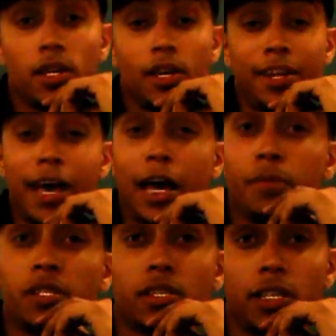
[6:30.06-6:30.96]

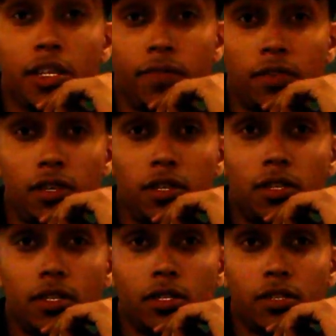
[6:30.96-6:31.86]
Anonymously gifted.
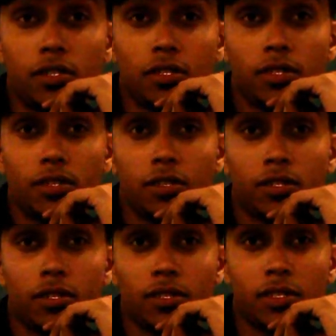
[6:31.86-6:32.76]

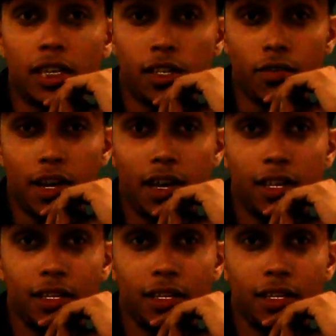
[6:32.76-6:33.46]
That's it, right?